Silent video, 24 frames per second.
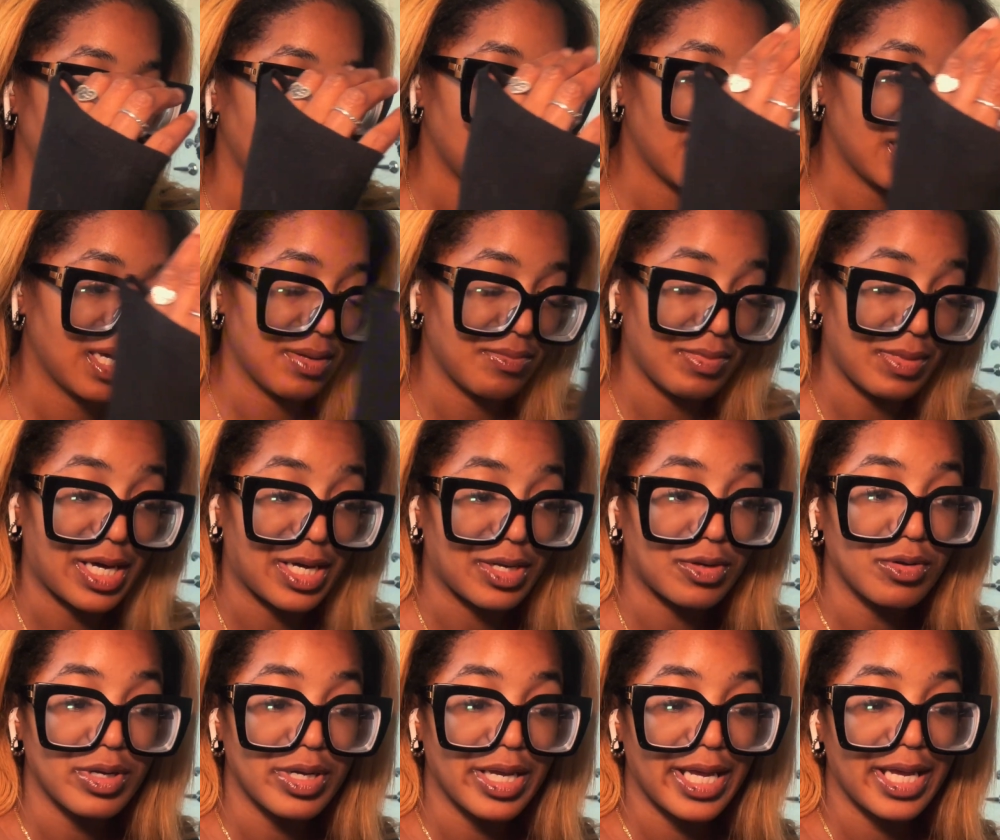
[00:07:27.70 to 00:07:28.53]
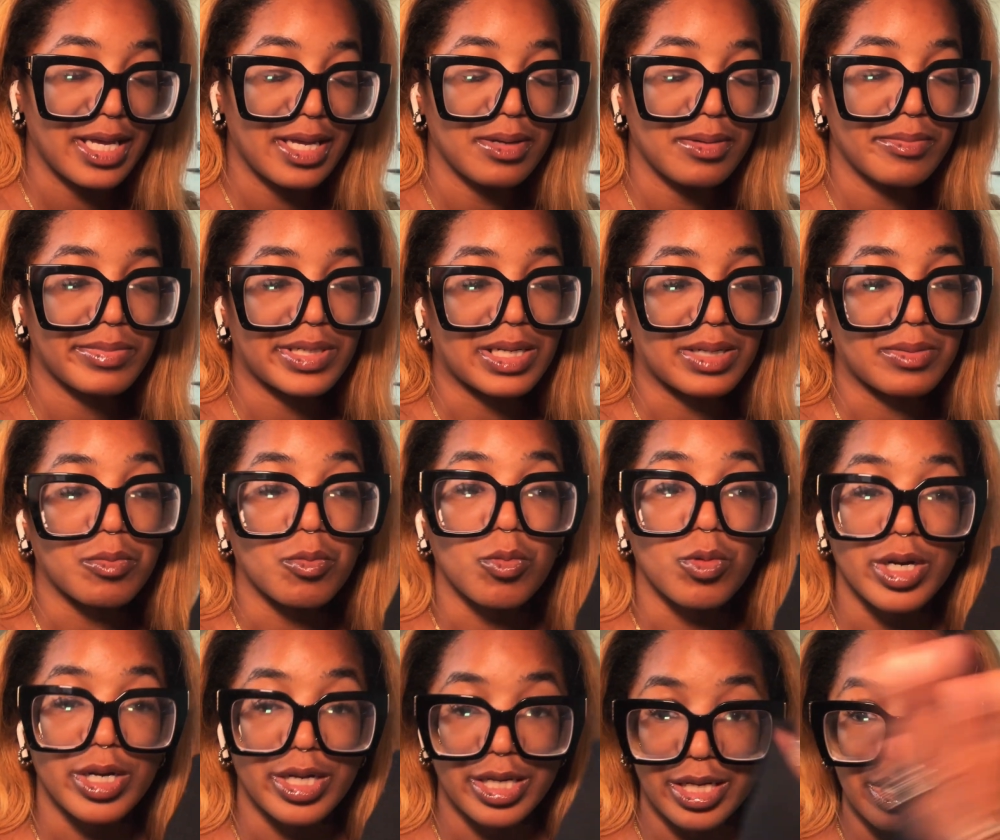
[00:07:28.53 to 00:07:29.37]
am not okay, but I'm
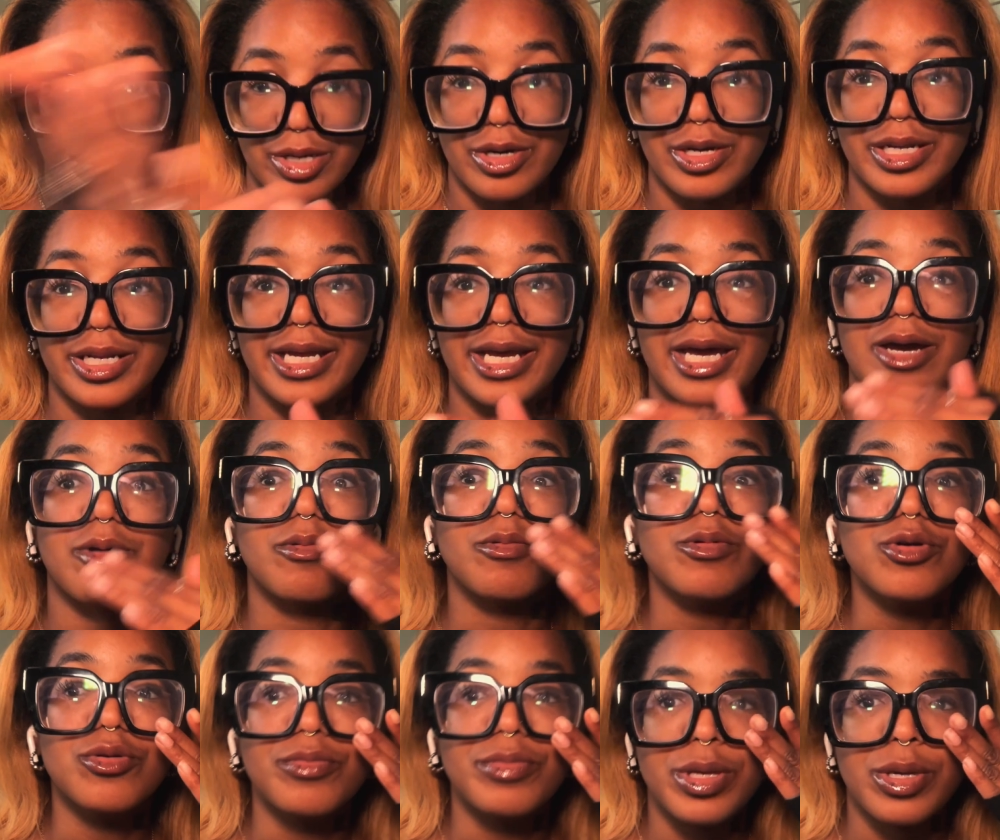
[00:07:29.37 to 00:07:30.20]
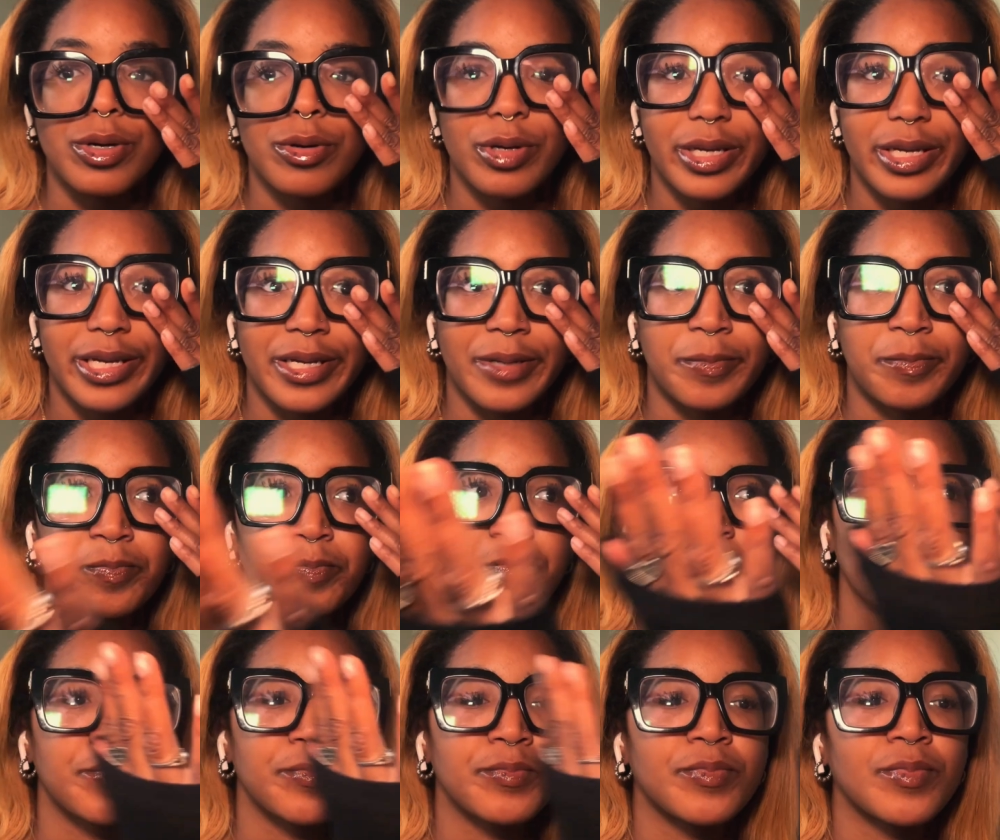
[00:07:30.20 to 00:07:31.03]
working on it. I will be okay.
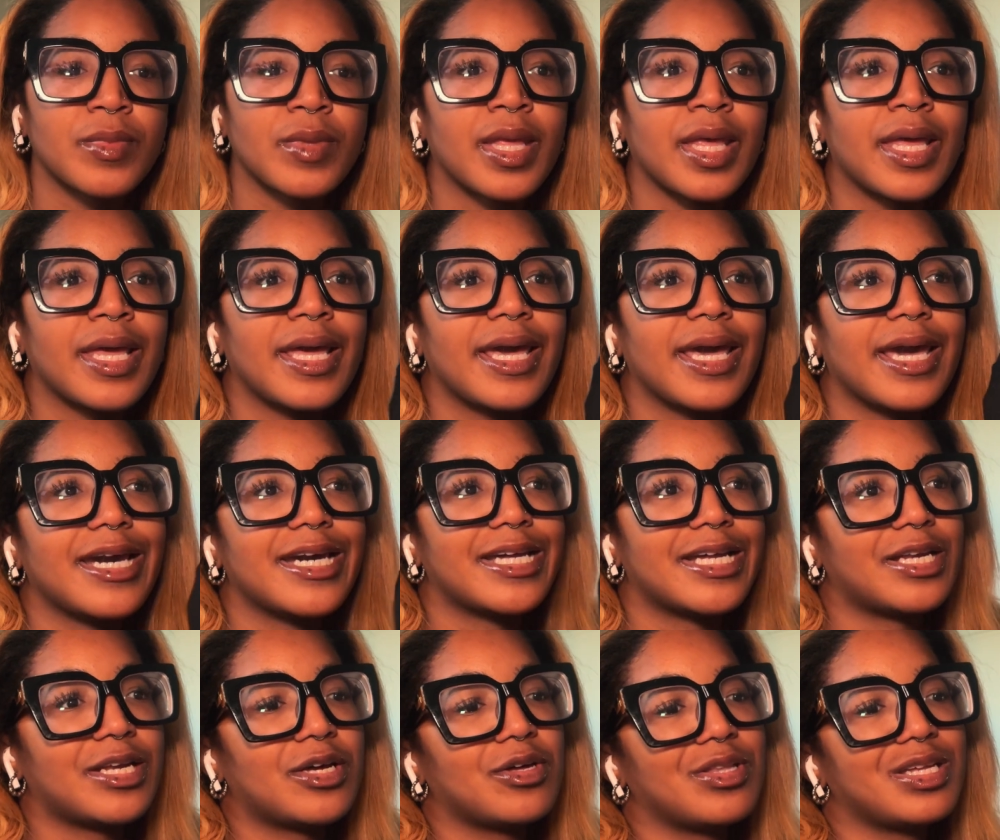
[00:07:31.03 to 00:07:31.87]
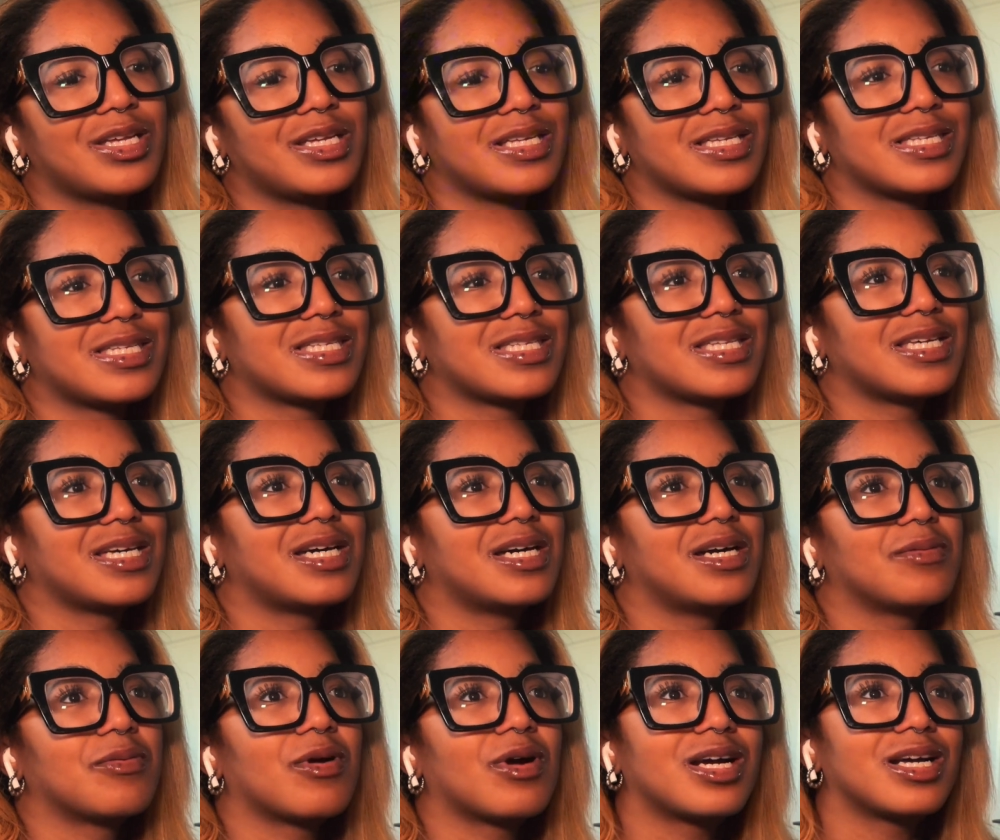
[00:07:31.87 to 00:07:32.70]
And I know that's
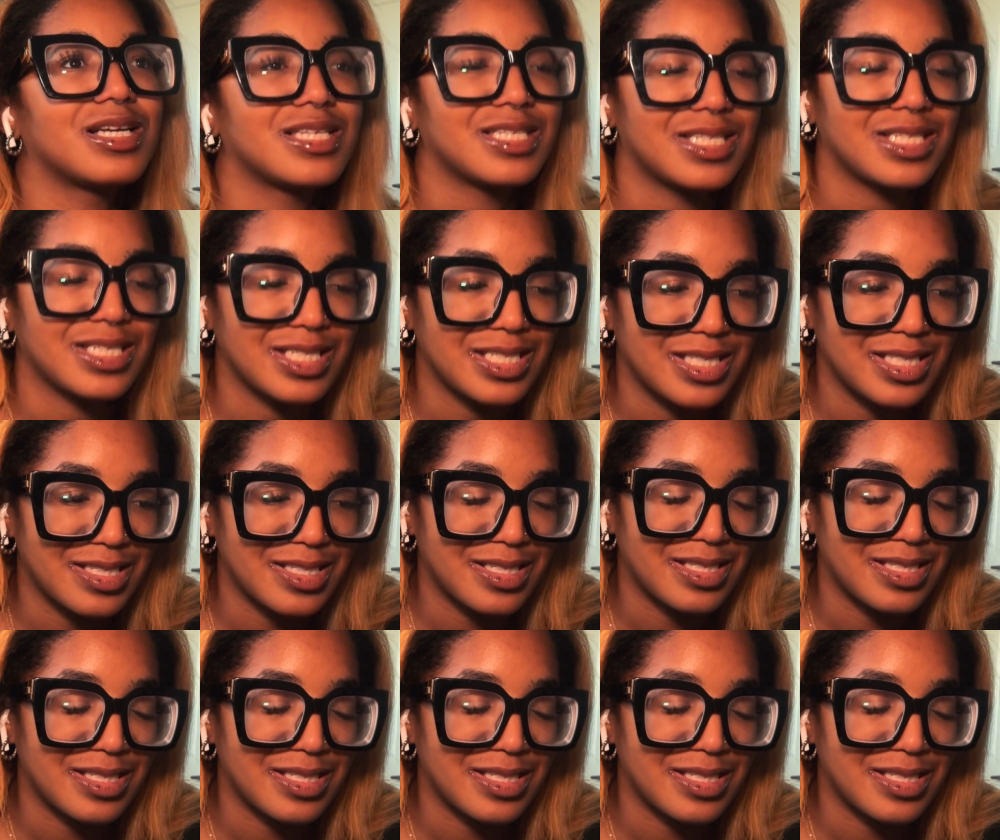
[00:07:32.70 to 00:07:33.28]
process.